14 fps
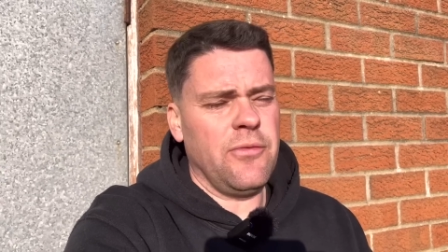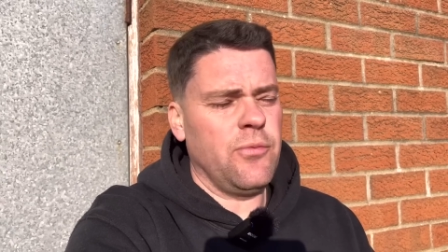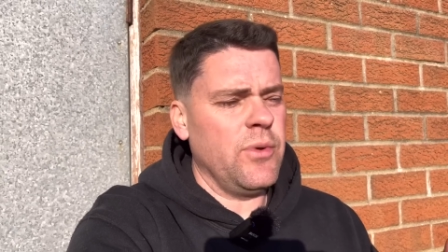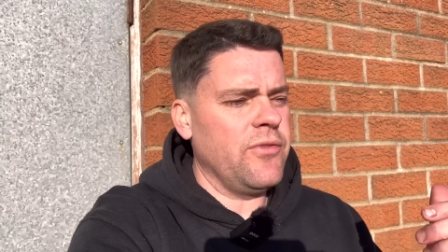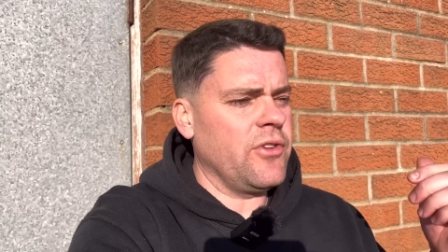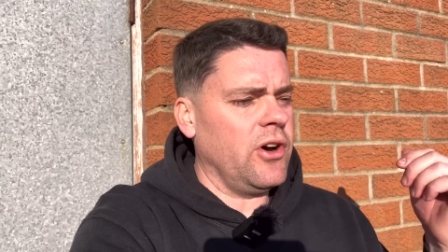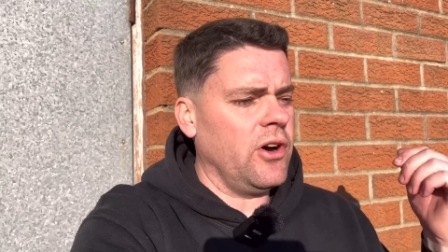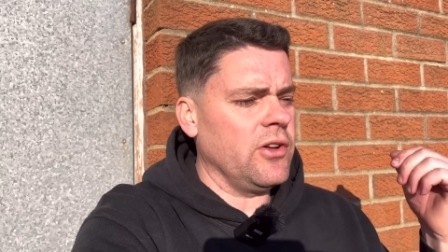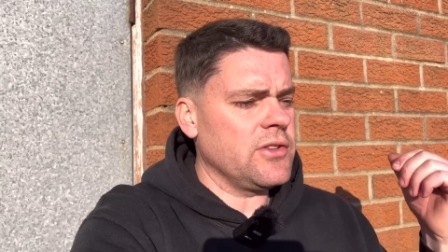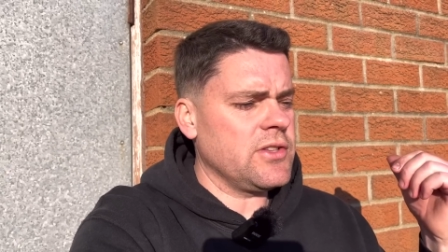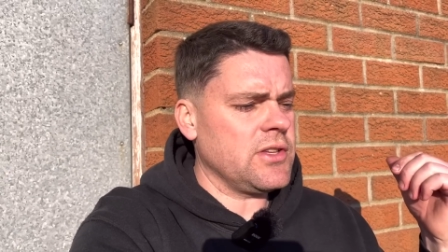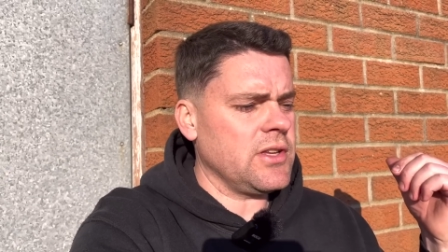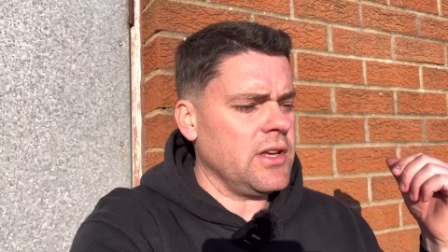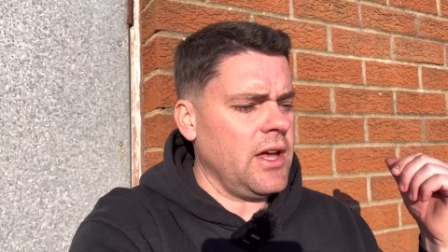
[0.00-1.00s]
We've
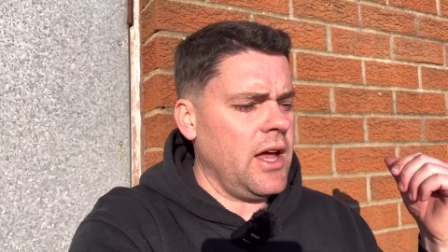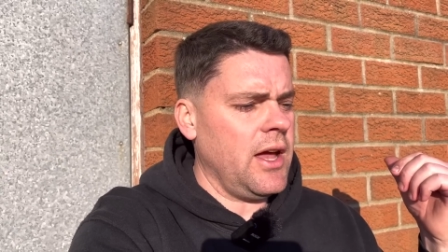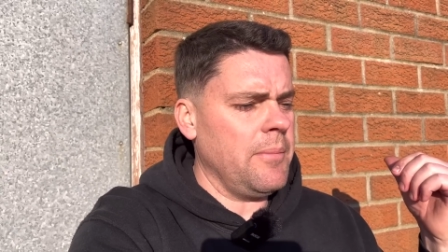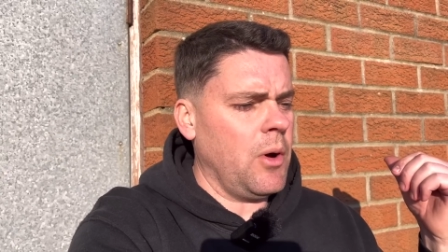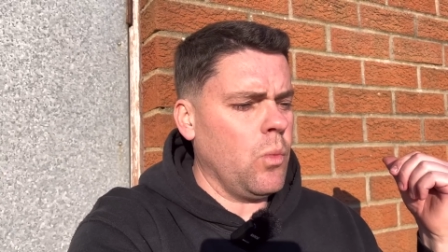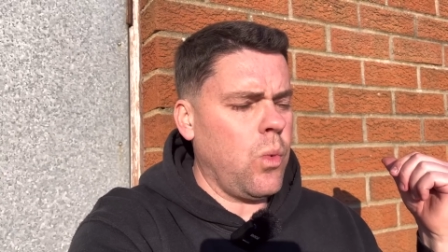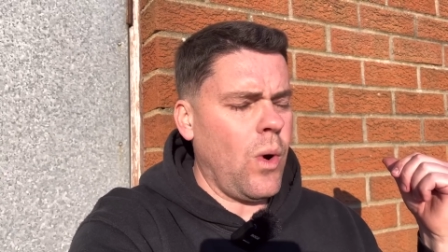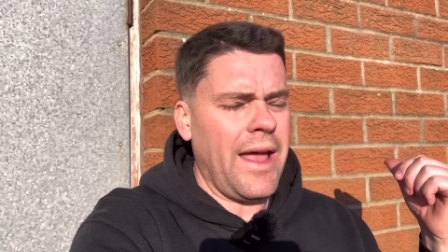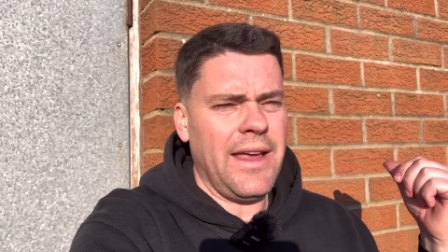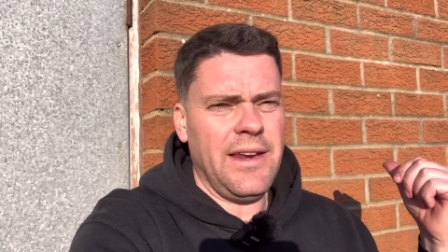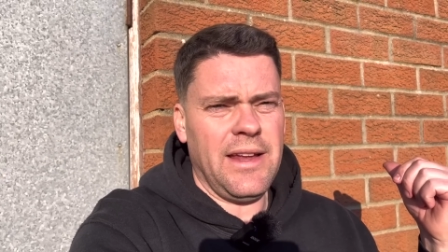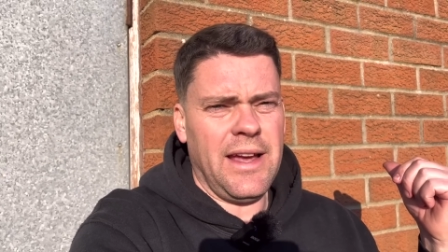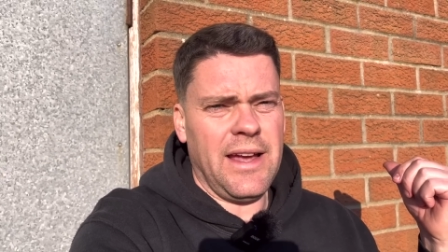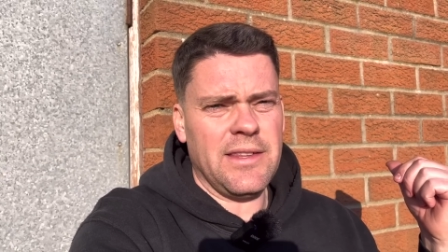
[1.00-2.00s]
got
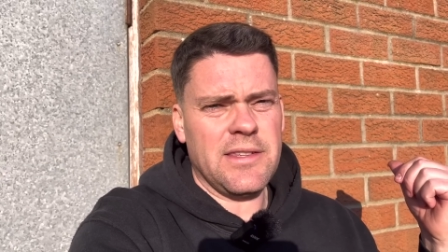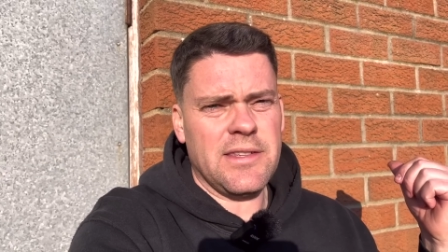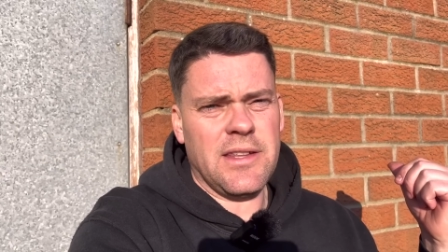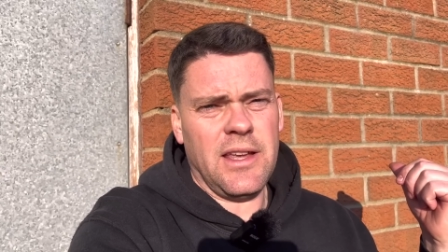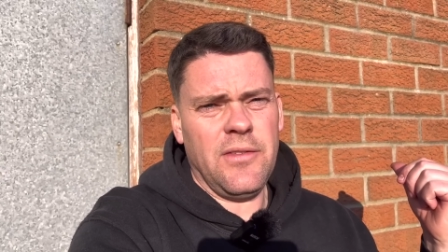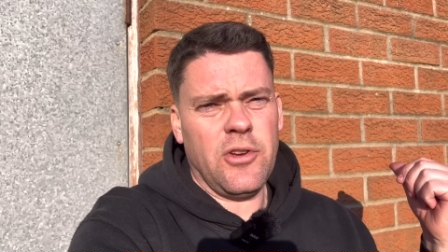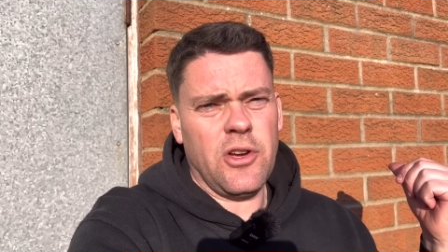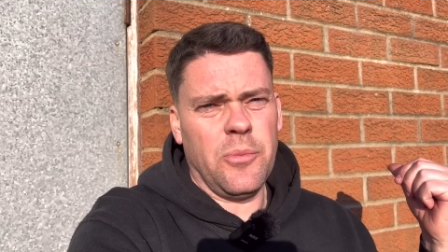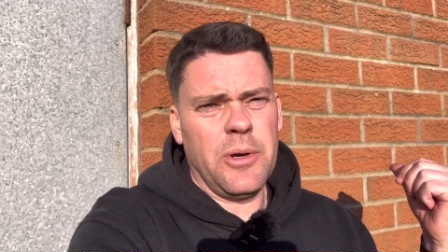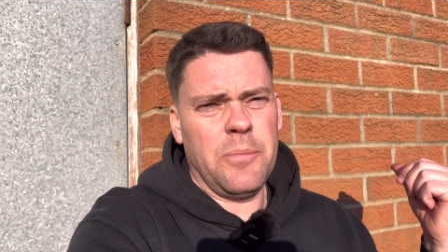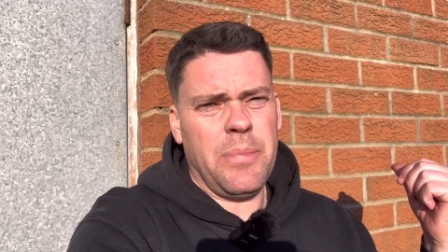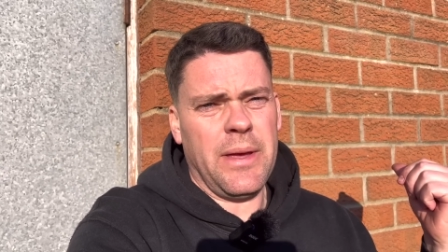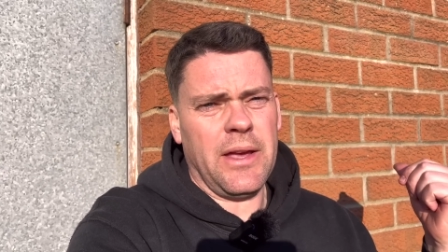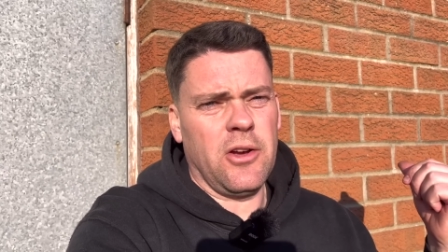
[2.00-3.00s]
Wayne and Steve coming to
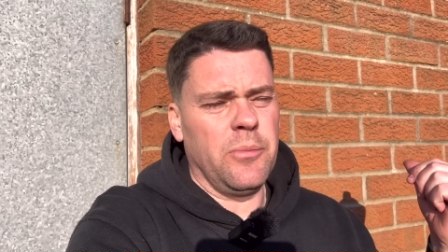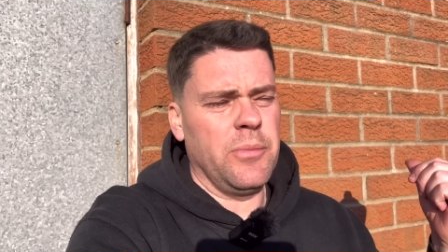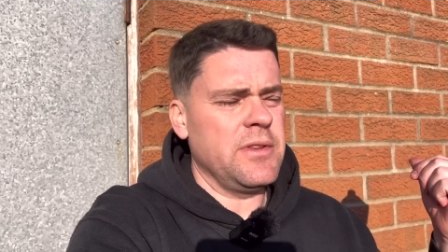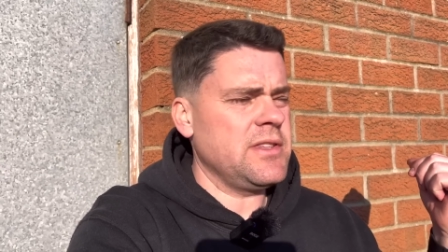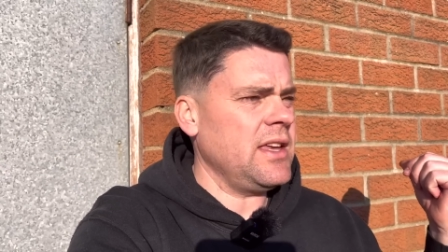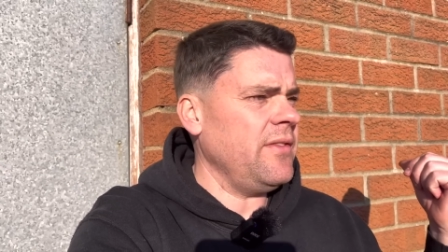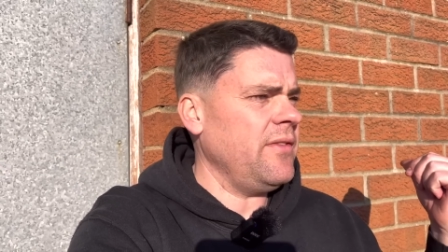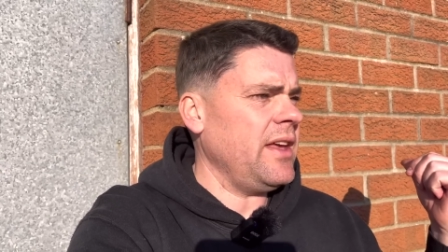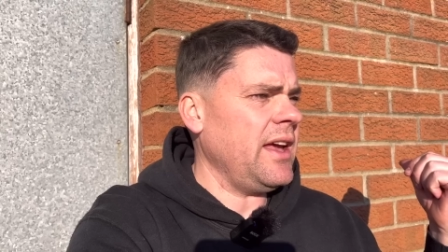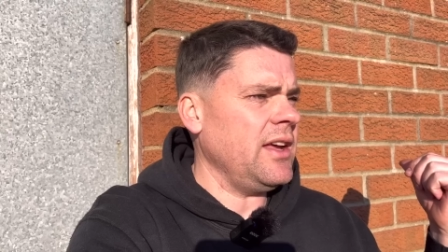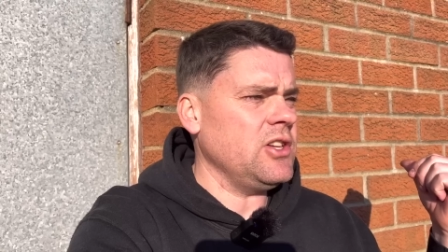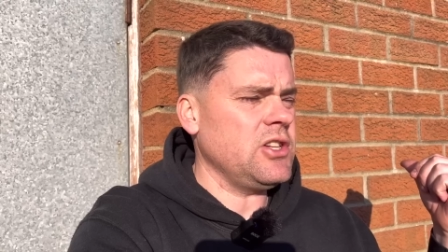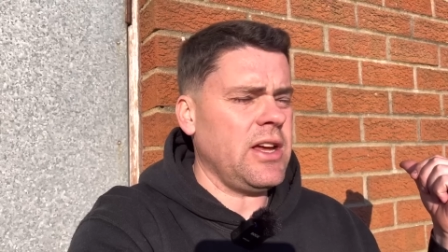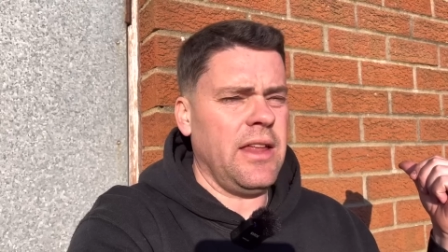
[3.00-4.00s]
pick up the
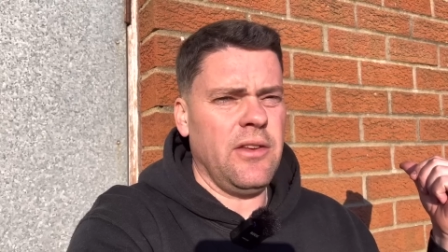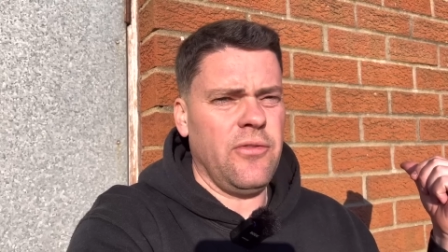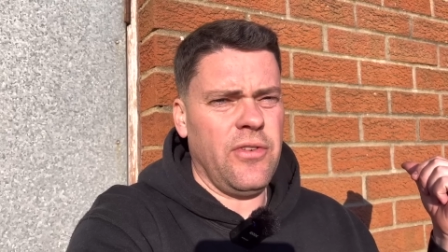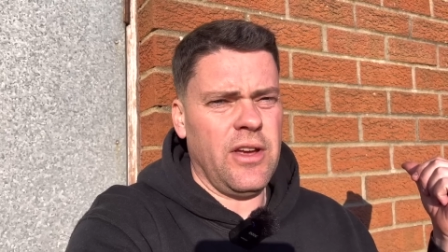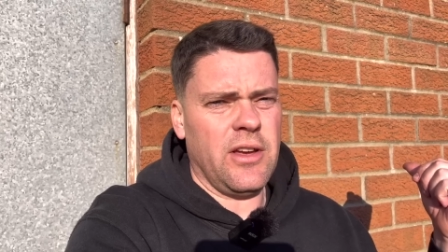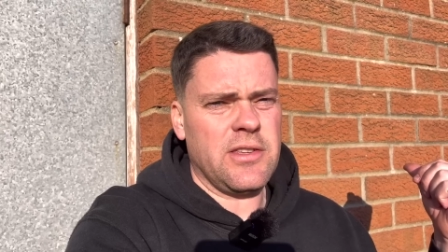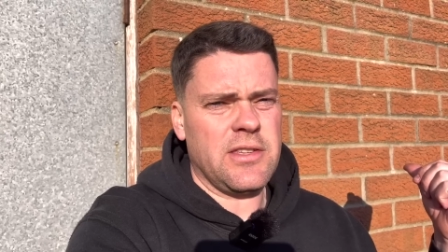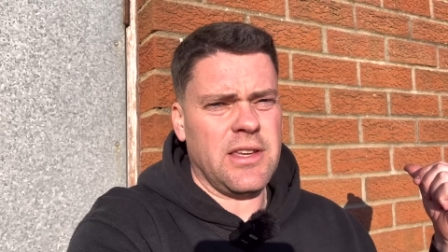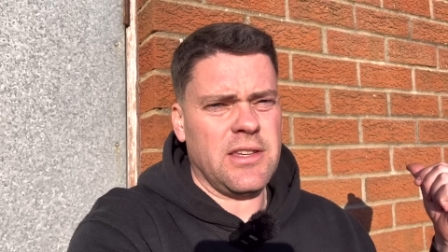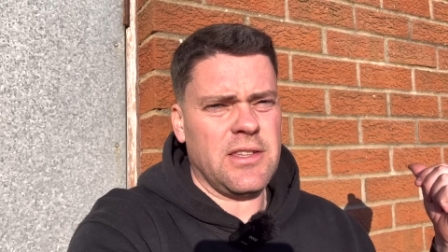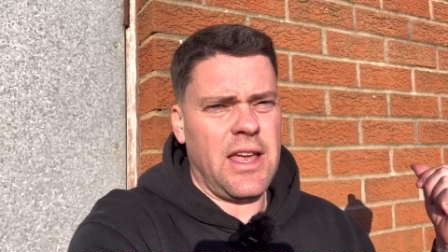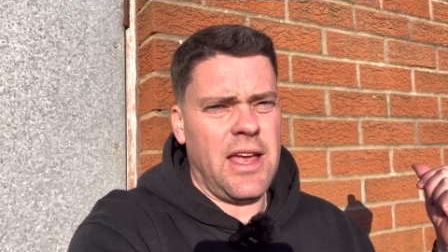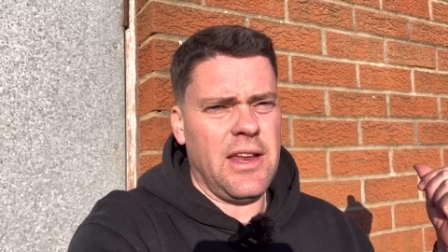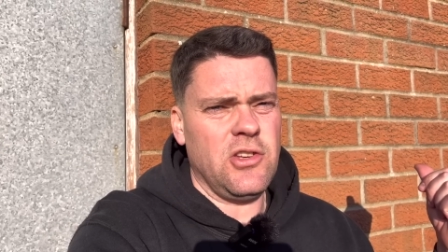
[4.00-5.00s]
CVH and the
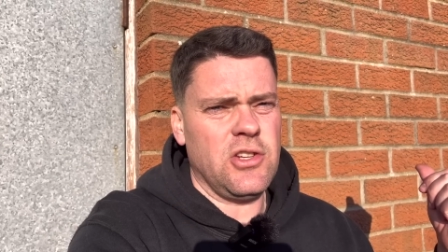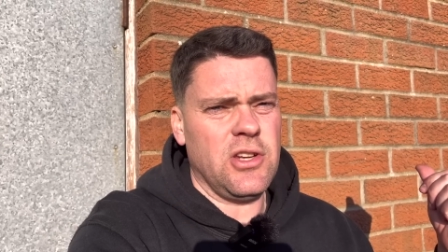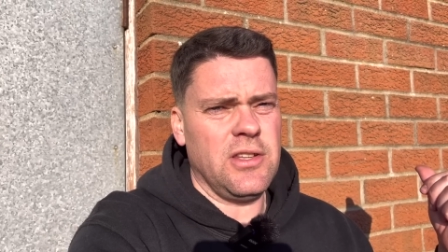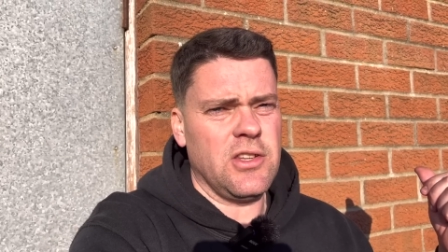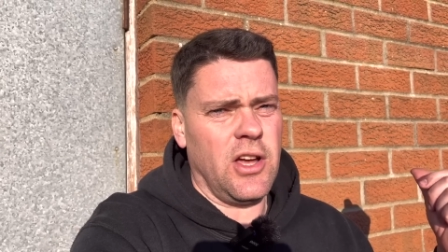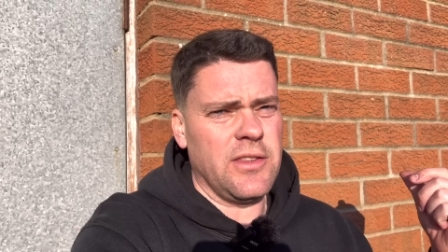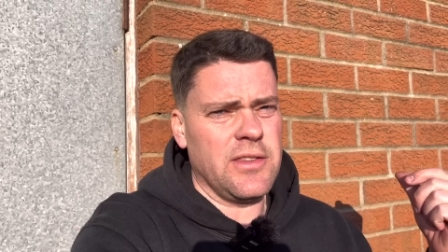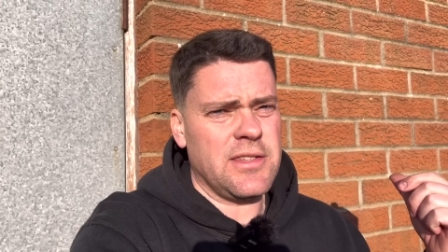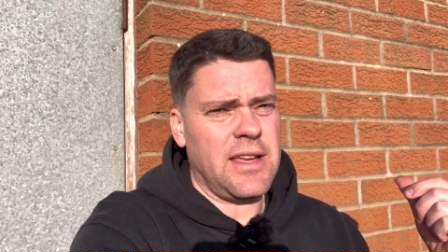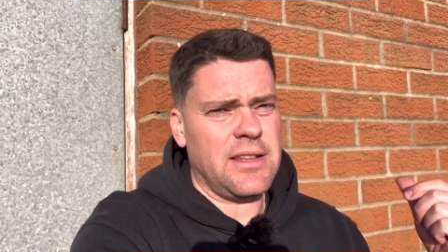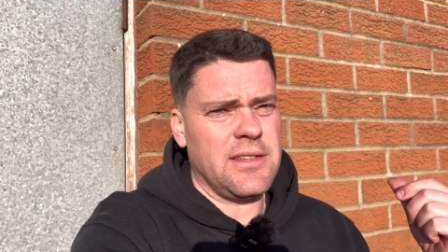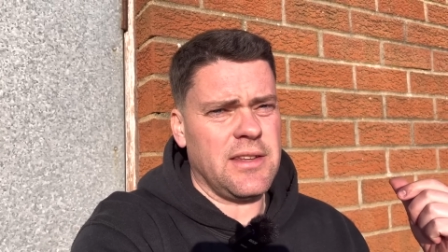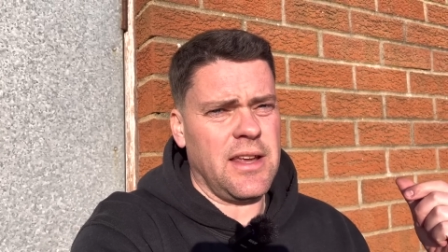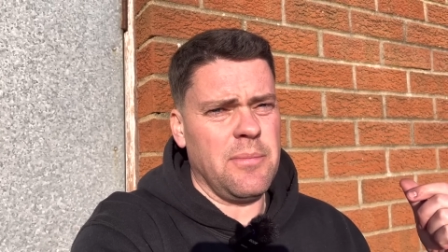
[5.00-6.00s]
VR6 engine on
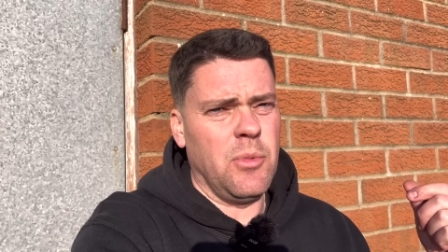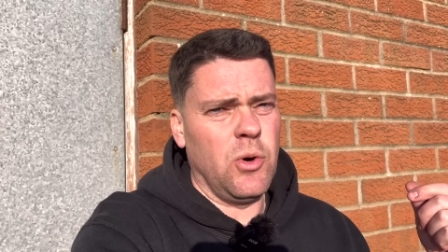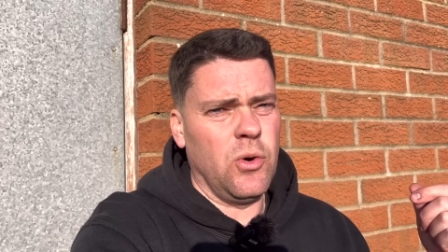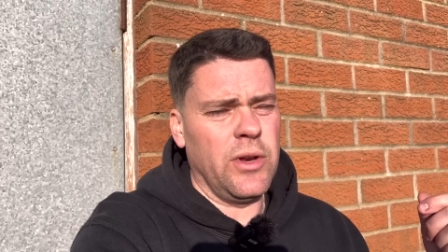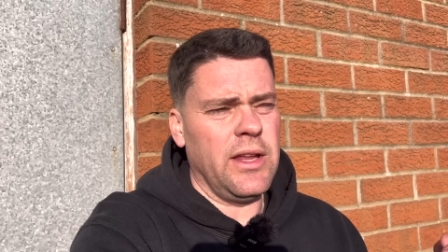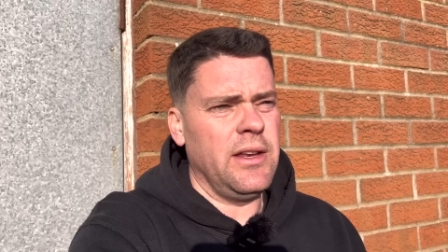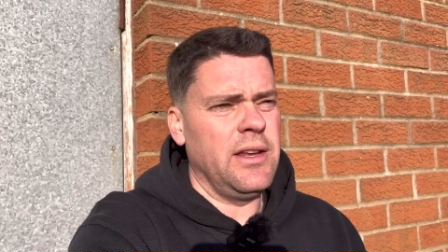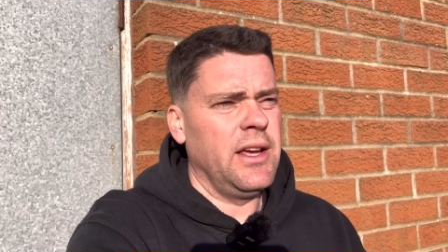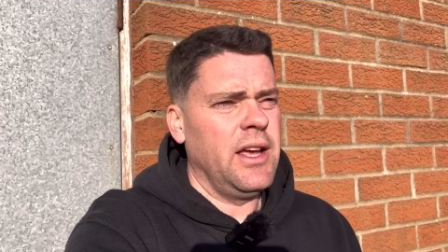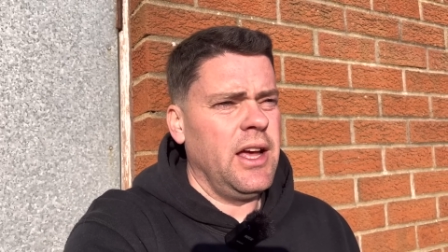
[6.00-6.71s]
Saturday morning.